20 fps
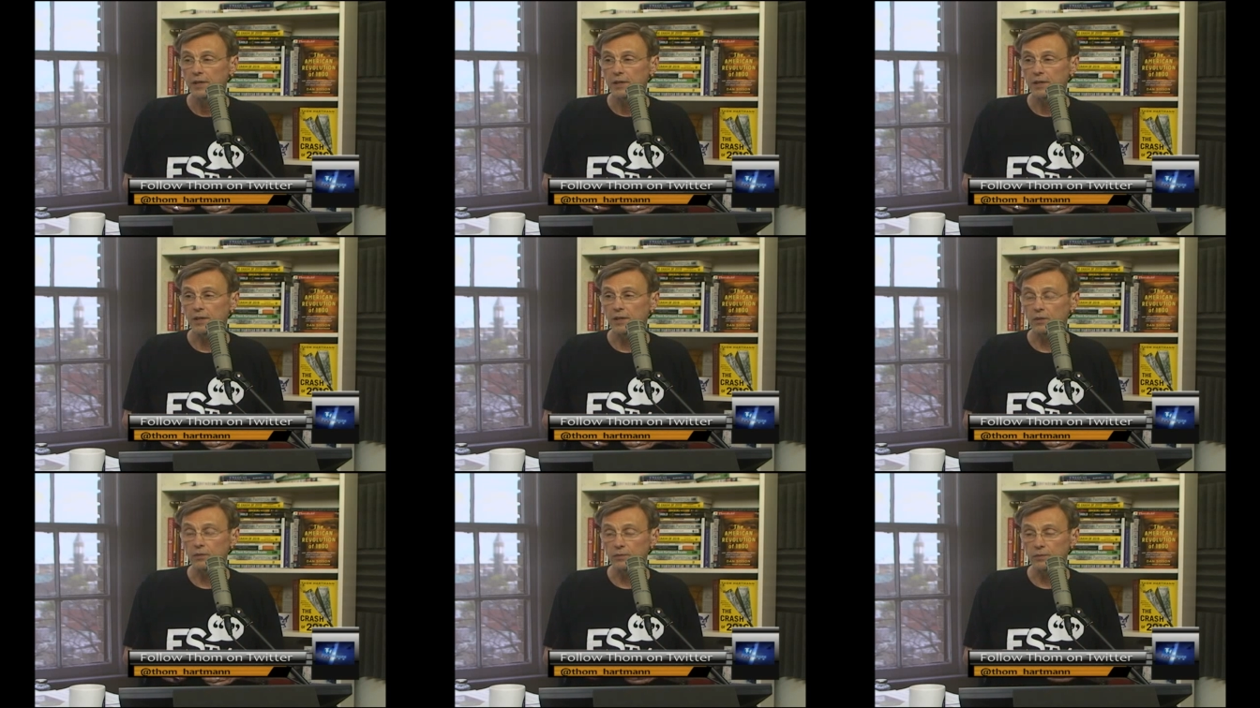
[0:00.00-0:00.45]

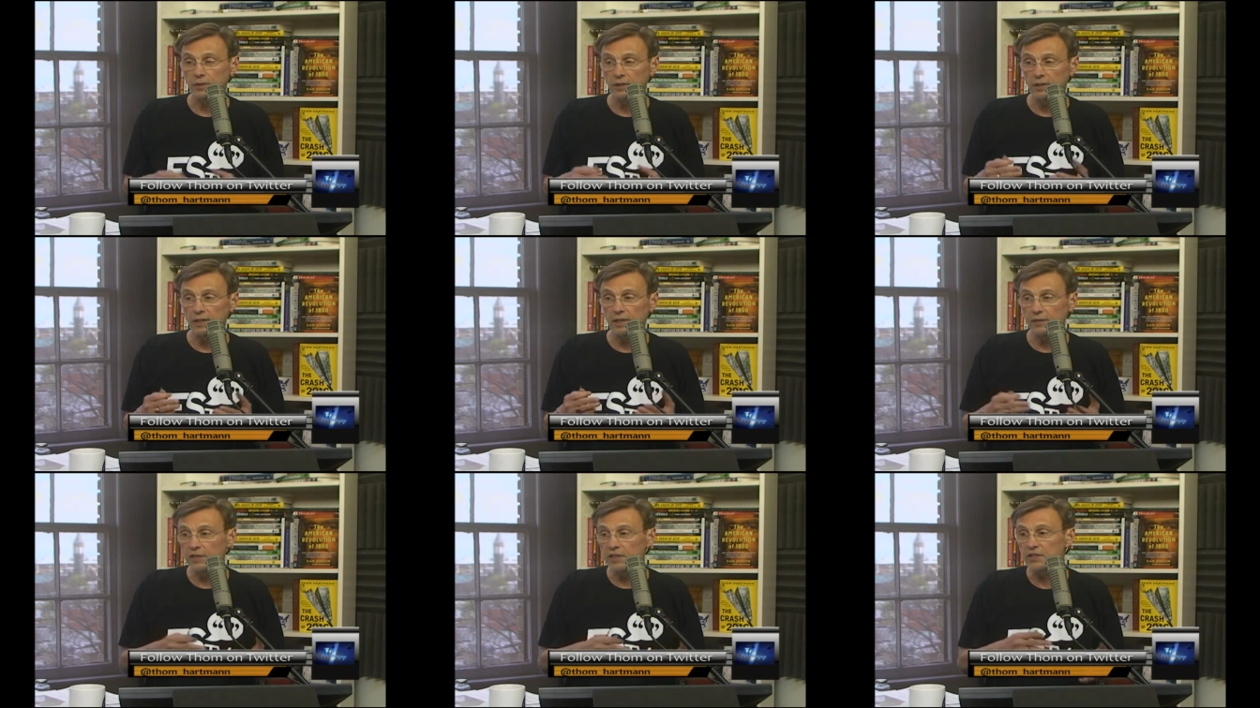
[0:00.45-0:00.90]
you know,
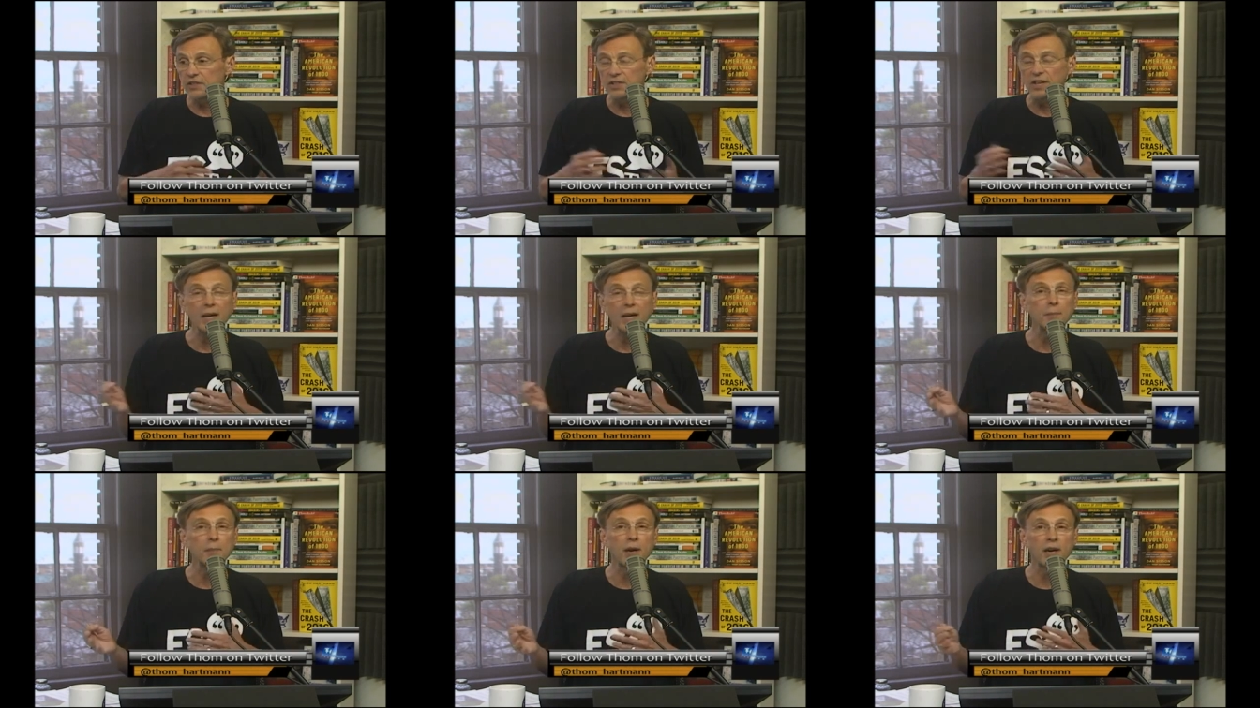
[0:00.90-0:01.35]
living
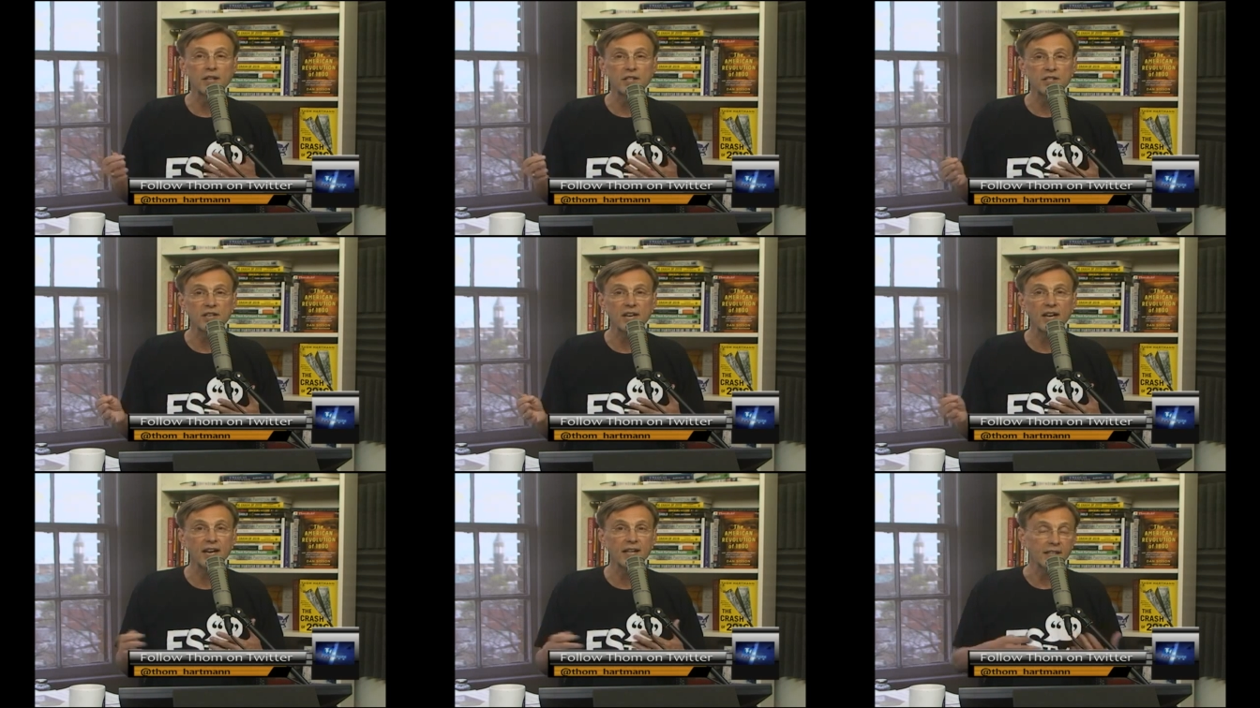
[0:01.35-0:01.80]
side by
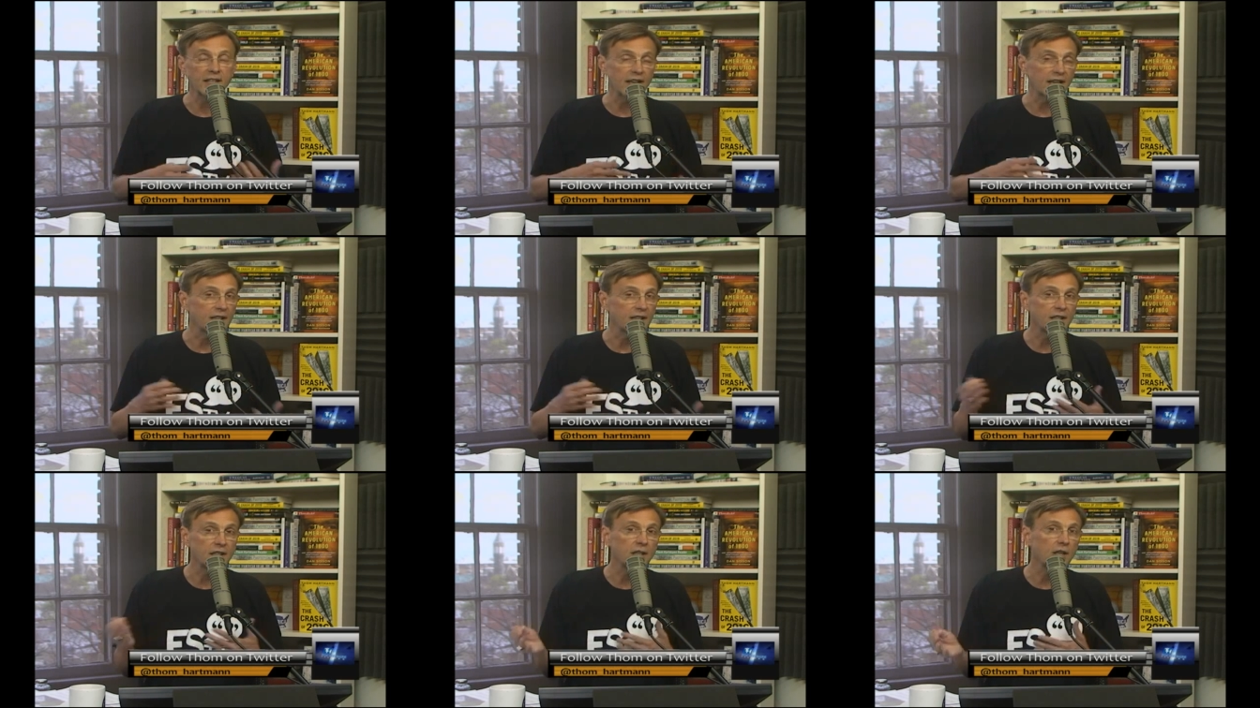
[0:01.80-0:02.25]
side,
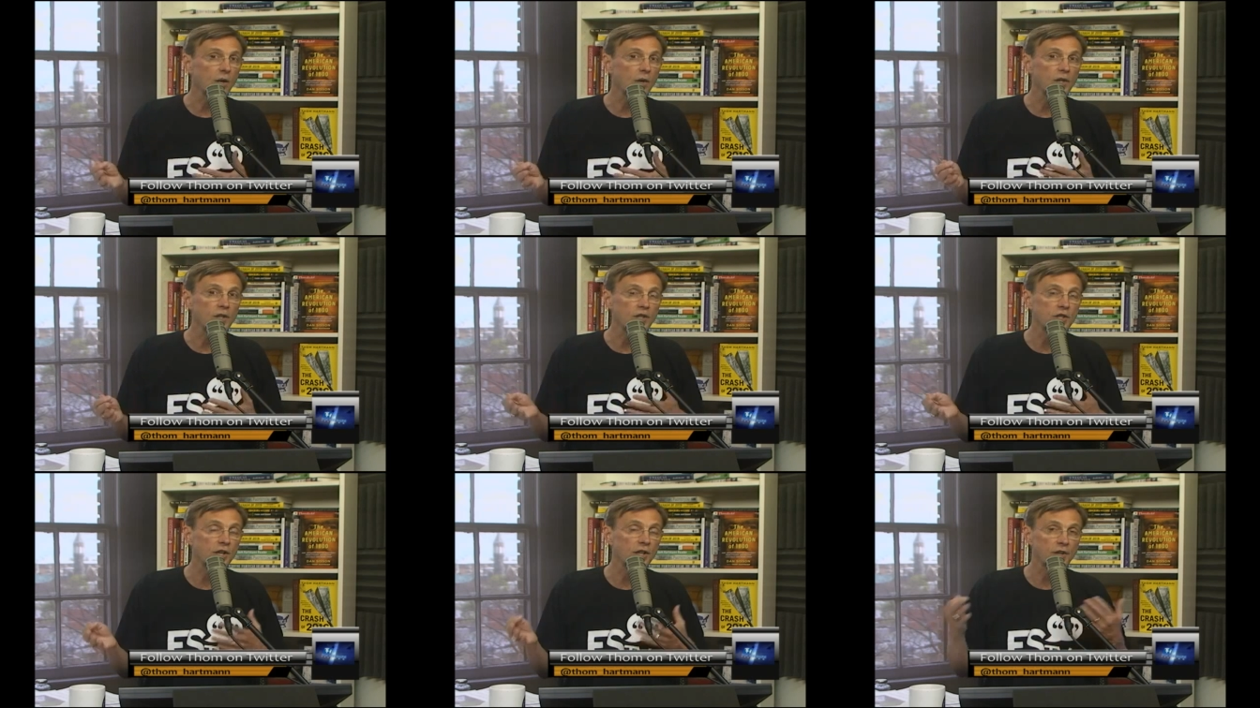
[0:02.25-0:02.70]
getting to know
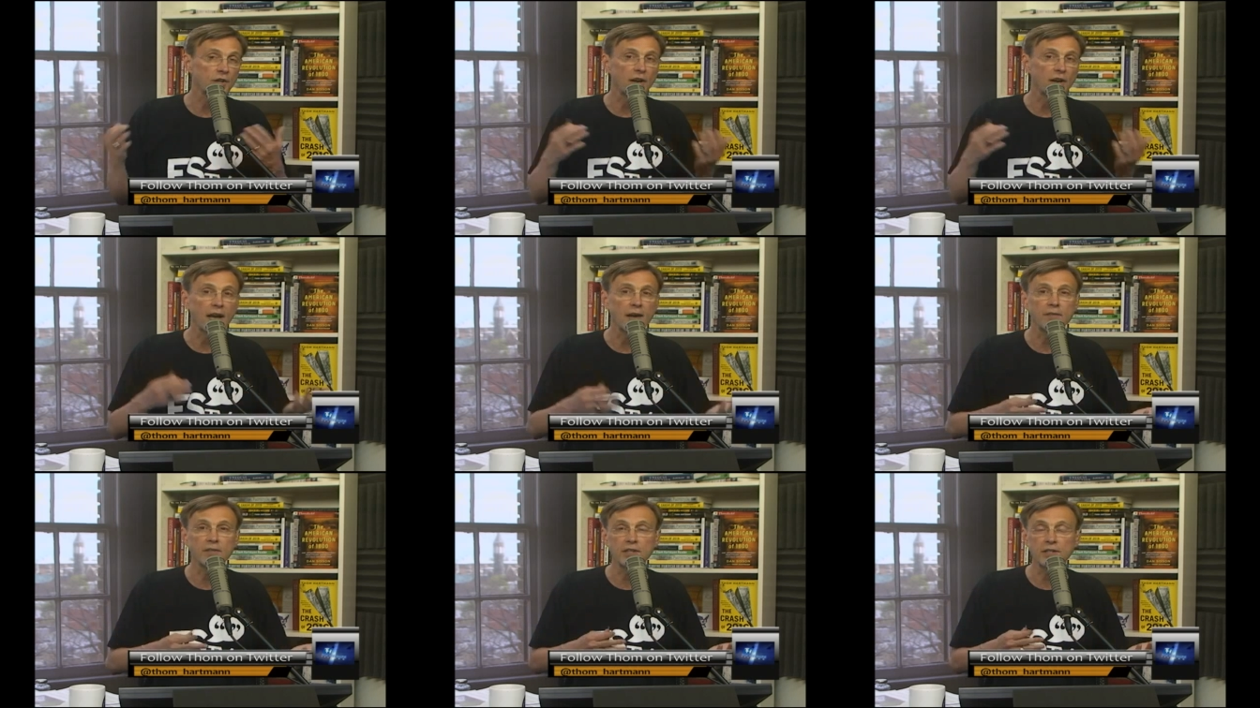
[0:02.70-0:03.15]
each other,
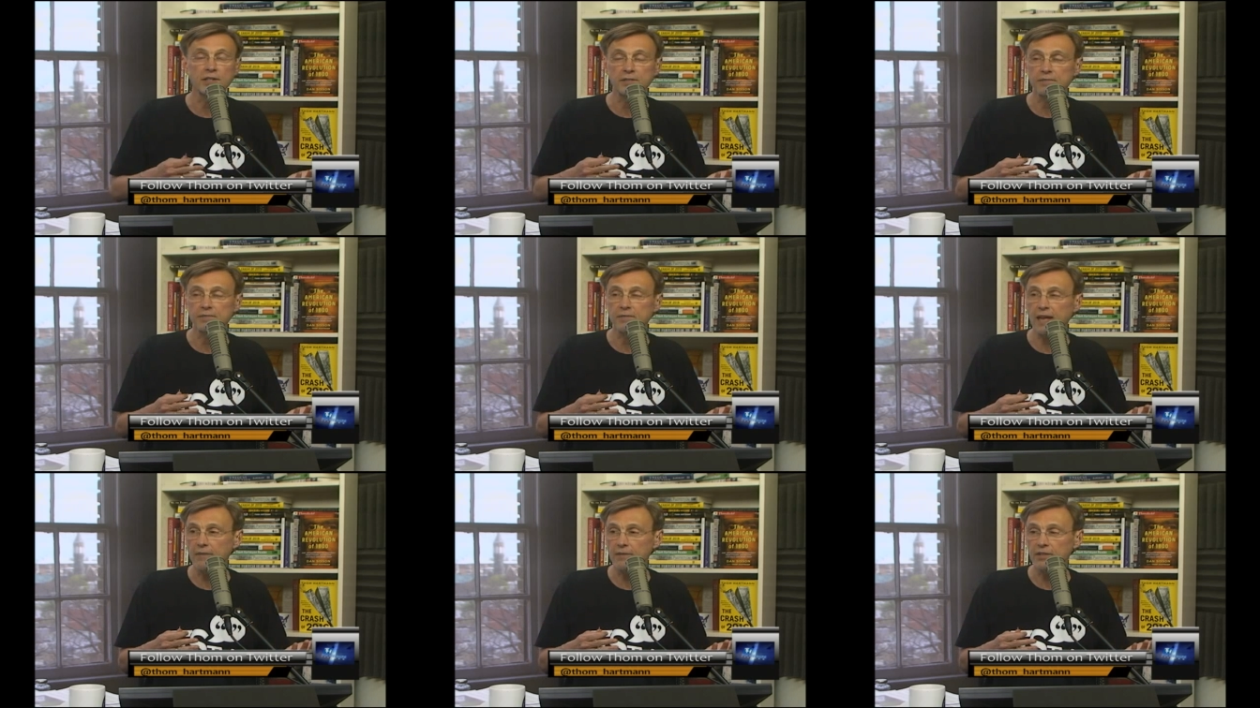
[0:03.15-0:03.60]

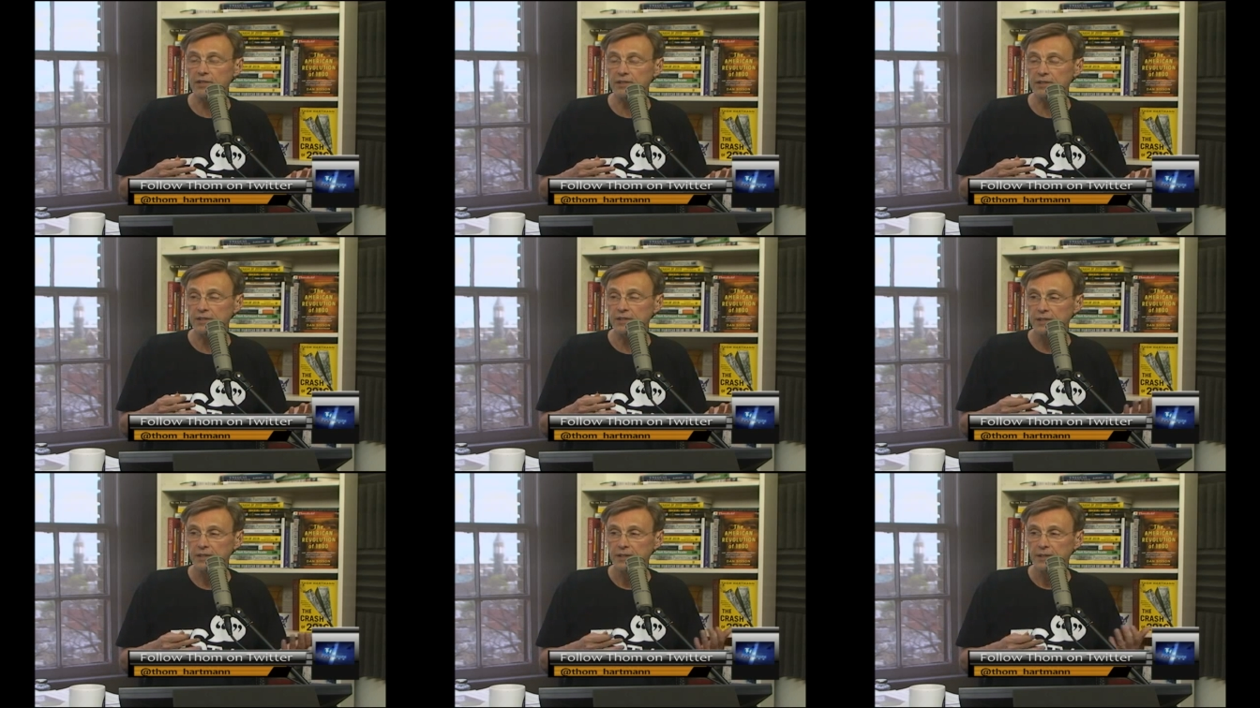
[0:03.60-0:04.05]
having
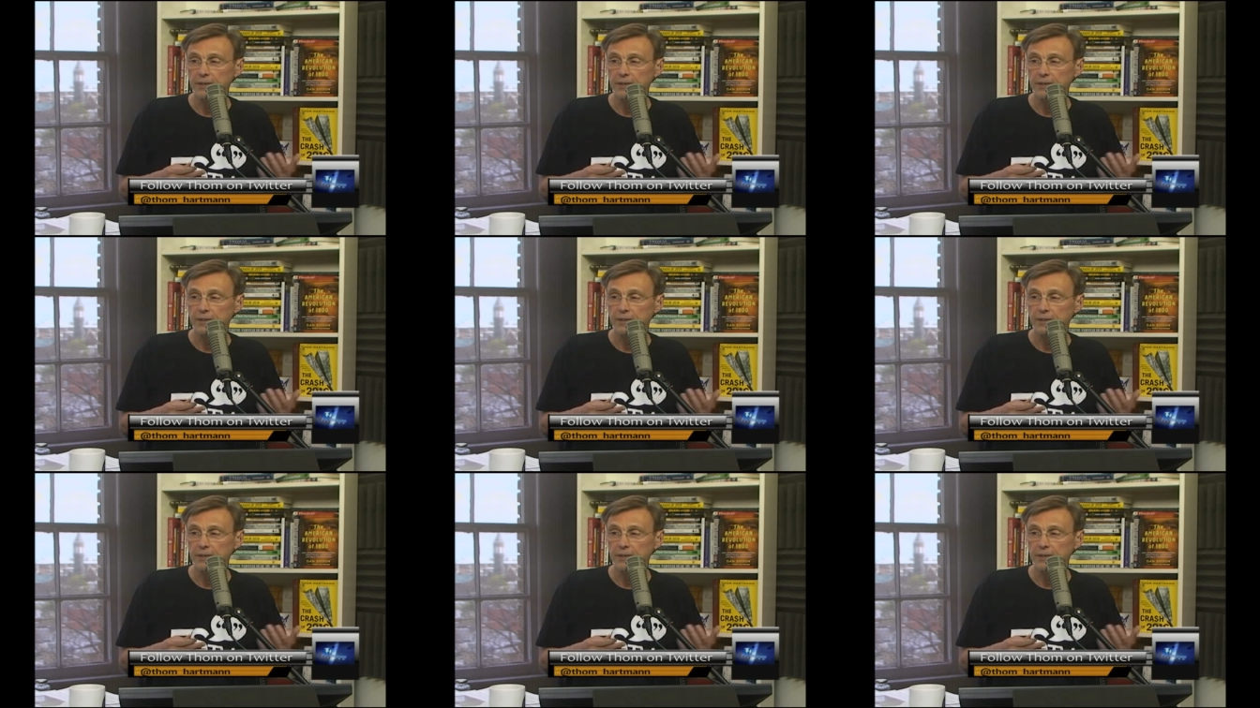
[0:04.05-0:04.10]
having